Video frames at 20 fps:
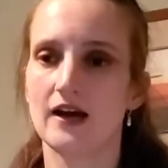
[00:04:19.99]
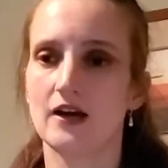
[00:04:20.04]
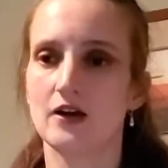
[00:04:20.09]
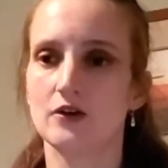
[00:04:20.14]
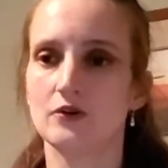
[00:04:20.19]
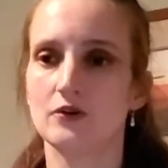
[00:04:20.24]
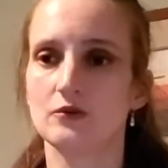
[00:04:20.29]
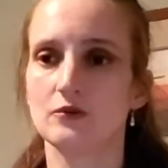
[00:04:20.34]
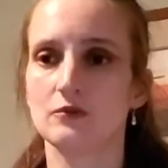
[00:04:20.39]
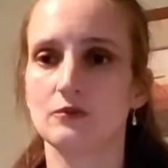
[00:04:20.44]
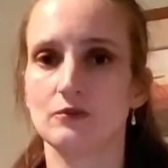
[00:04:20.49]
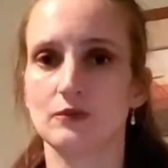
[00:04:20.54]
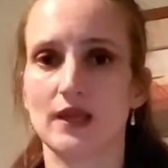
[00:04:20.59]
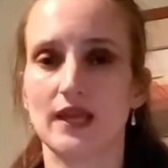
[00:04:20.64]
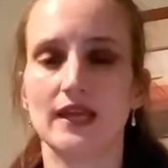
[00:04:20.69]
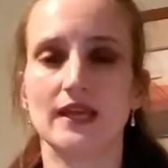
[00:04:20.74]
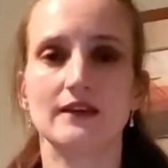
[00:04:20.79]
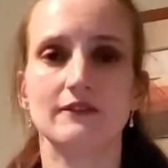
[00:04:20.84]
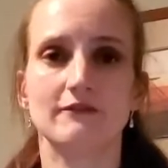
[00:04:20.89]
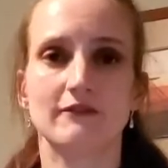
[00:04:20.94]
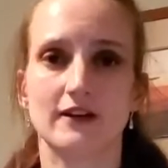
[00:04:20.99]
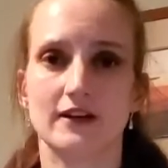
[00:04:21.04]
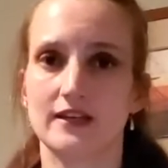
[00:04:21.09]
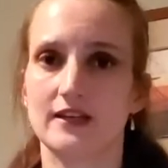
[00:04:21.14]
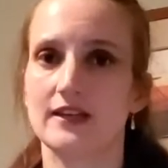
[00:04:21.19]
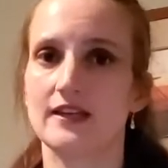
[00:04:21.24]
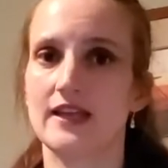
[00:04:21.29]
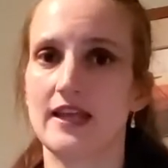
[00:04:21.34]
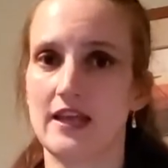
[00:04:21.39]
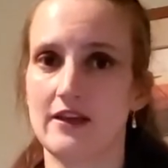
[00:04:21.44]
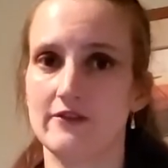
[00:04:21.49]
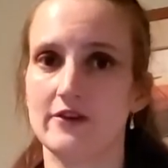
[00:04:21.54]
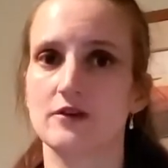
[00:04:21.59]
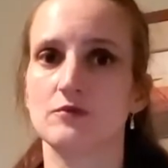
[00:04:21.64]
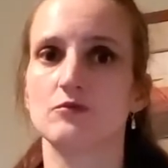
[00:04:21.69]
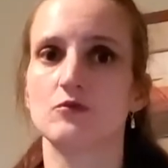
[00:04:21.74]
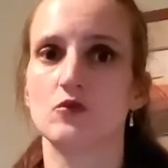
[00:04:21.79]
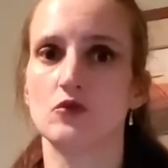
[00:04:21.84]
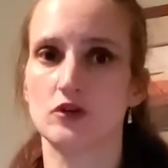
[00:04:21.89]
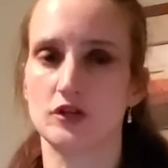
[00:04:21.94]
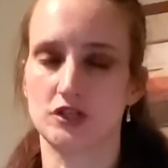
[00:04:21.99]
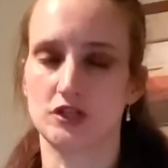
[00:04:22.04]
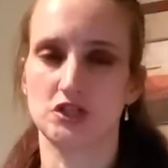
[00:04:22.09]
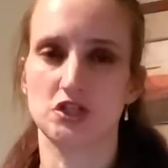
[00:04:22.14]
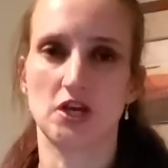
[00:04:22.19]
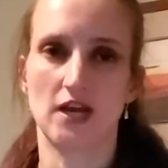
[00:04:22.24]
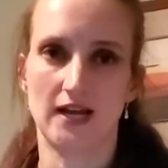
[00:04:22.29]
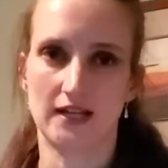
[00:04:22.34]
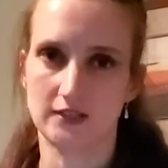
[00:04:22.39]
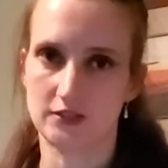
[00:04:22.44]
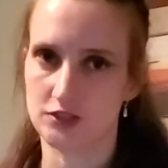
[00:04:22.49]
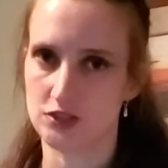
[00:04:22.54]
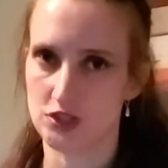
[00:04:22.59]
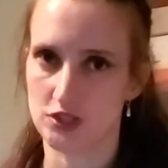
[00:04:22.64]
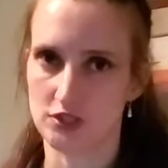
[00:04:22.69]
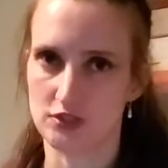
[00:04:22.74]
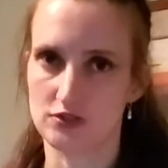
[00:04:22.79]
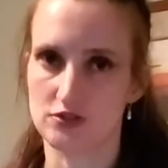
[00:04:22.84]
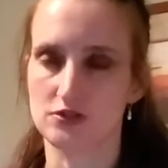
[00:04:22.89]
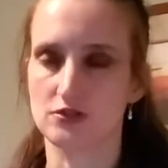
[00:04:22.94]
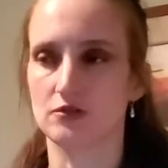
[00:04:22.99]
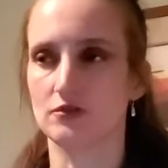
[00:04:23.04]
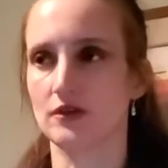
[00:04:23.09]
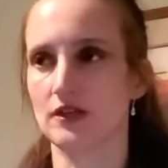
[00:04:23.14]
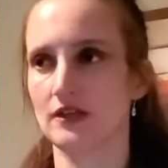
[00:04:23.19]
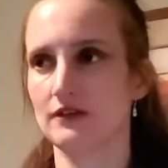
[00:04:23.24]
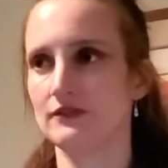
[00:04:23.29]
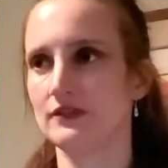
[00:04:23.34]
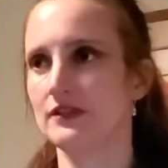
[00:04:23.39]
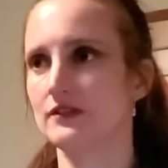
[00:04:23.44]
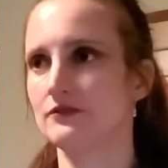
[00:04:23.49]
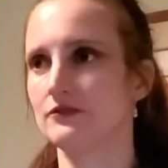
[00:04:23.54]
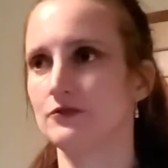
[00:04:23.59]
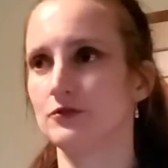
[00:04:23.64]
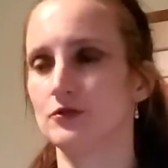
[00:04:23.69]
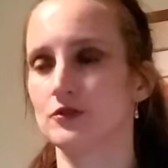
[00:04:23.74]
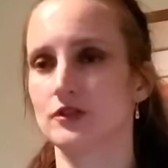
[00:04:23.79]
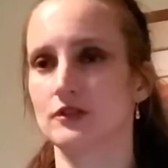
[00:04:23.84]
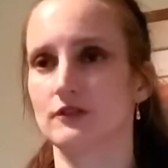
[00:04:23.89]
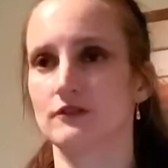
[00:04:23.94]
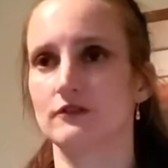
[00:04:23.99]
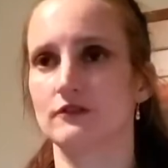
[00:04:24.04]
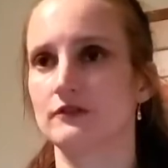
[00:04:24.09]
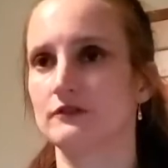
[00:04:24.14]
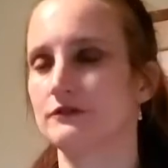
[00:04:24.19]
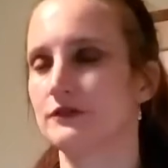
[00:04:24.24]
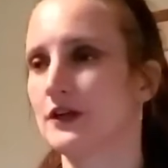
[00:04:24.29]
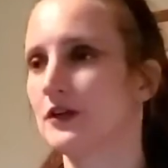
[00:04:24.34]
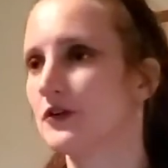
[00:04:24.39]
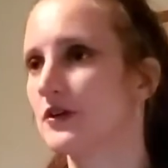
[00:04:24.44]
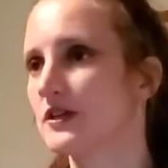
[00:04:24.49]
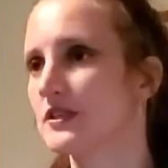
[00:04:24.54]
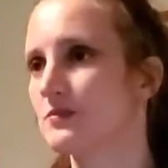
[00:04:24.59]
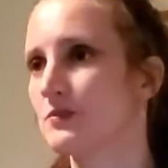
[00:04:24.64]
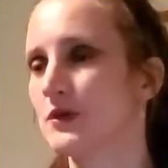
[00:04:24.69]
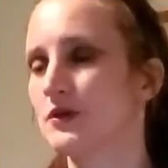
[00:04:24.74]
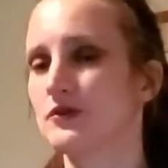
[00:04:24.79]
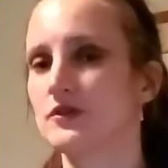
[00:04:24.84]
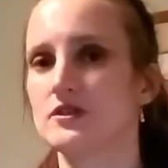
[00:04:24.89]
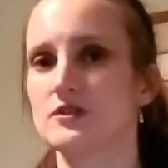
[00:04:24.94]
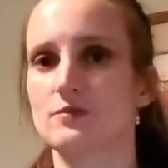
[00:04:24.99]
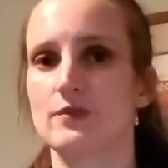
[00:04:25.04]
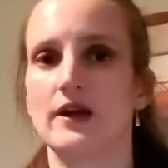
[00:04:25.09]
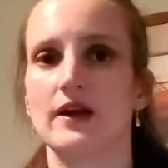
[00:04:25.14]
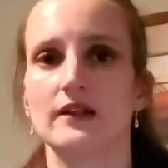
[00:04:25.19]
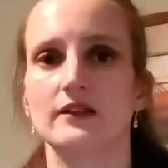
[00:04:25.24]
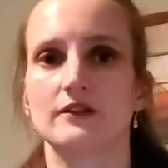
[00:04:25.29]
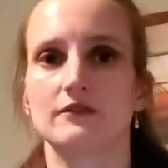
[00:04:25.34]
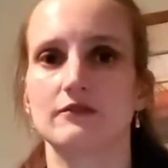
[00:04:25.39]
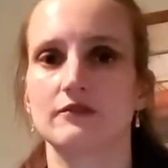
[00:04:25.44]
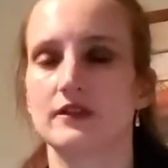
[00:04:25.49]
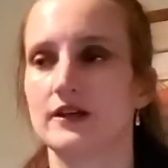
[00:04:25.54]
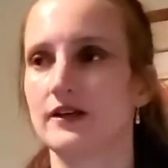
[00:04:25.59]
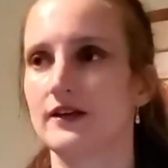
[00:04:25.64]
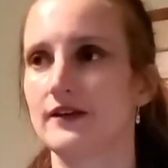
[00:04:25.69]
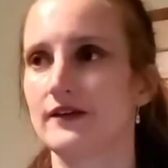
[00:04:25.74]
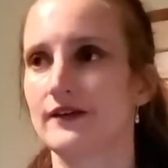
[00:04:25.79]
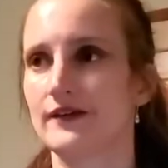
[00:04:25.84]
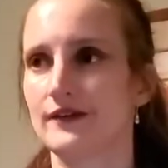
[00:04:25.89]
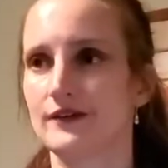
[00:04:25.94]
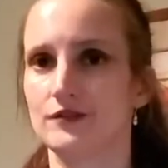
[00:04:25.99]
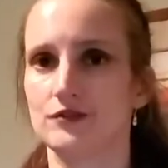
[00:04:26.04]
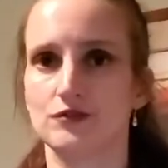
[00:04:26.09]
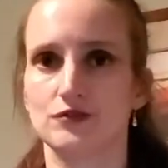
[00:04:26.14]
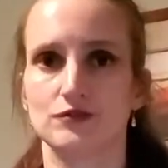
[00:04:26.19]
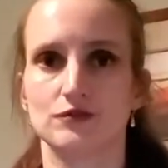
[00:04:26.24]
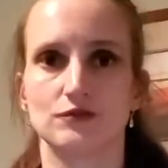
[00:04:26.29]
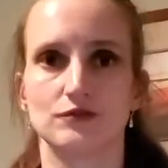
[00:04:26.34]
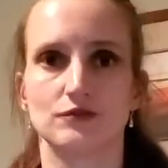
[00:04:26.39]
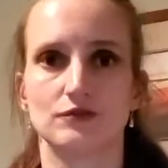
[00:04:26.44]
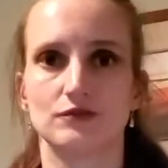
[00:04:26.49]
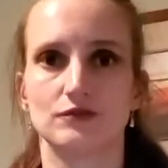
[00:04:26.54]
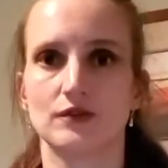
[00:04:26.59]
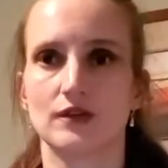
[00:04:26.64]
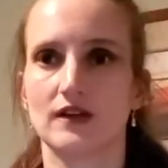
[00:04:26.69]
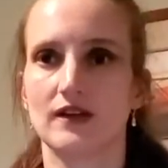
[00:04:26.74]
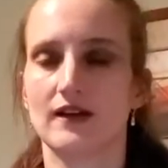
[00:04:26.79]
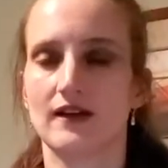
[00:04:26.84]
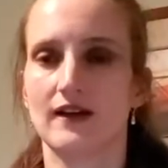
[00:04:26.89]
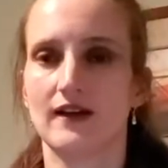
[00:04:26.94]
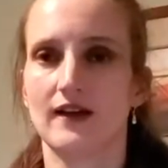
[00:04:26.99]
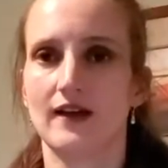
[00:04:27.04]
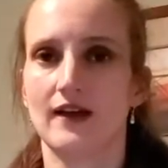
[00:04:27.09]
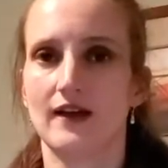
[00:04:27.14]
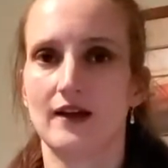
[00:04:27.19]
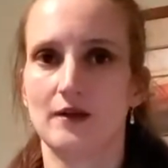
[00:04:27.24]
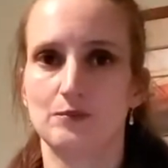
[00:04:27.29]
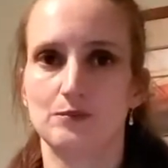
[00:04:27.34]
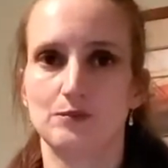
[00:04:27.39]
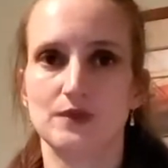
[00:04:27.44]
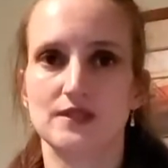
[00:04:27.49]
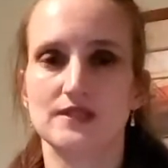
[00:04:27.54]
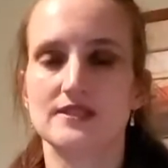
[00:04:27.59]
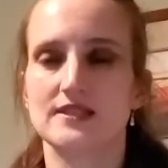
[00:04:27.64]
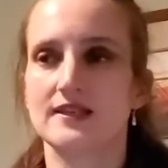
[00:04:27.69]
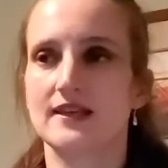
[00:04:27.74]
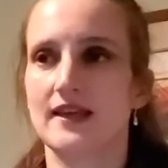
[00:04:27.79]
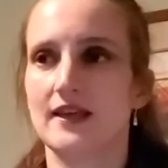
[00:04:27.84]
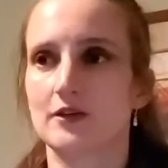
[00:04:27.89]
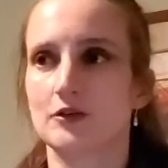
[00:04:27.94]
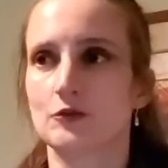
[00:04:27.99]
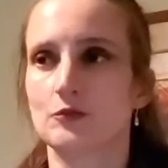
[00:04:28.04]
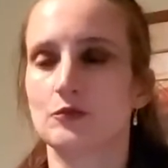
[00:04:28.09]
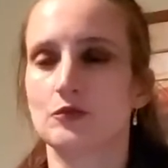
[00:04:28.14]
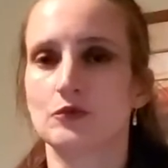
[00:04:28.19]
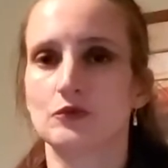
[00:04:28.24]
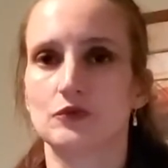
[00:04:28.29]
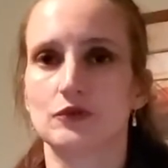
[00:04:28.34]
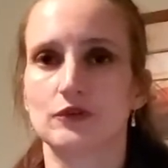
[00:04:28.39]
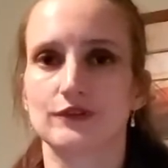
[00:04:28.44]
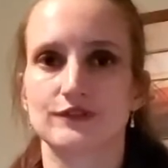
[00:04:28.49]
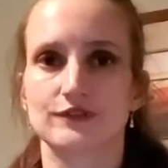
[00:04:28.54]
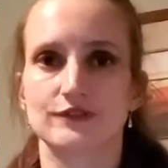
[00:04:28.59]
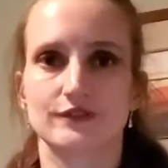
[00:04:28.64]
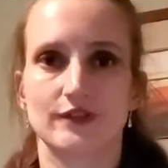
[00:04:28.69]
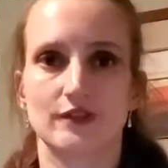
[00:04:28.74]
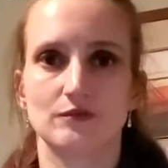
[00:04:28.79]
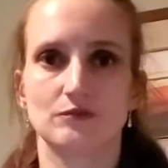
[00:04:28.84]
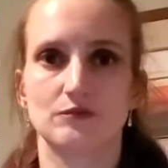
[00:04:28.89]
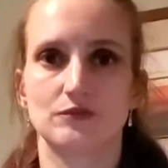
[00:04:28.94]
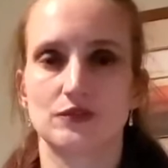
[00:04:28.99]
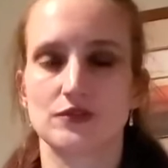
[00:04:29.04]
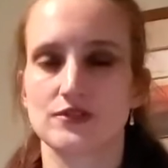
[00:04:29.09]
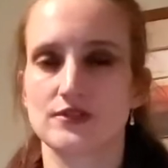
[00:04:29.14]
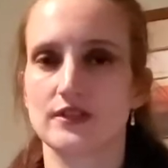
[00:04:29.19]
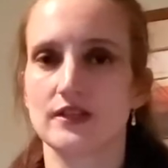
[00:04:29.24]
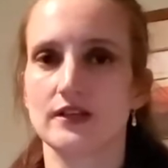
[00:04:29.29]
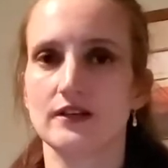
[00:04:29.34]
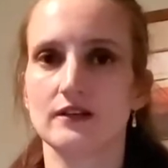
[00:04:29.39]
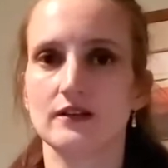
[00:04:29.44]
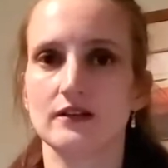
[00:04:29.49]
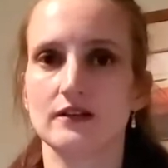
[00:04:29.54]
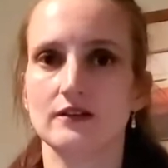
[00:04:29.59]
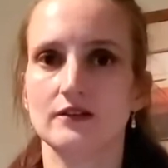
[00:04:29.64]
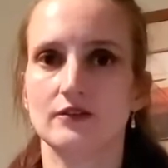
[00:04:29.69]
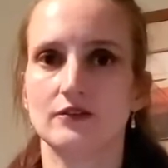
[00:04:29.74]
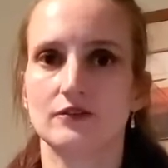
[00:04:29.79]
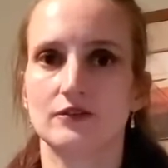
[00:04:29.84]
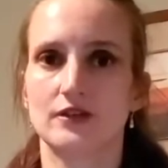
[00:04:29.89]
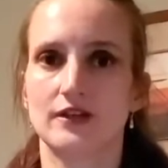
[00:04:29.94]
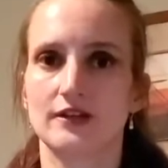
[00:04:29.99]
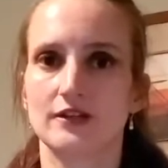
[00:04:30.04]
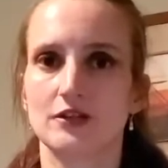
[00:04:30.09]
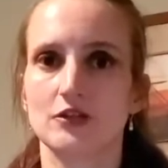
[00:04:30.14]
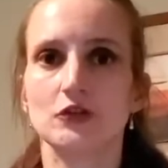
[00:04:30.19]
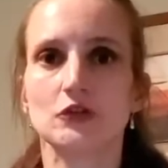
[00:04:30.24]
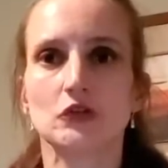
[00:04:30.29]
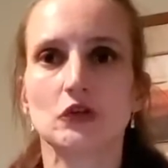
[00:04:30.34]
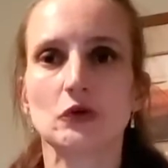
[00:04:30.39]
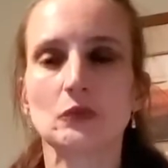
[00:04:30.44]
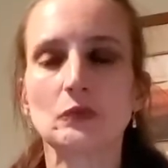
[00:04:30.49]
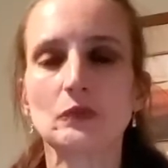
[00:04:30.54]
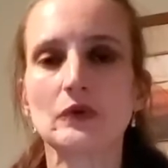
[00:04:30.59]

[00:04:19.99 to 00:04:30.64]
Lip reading: may find it even more challenging. So even for a very experienced pilot flying into a busy airport in Brazil or in Europe,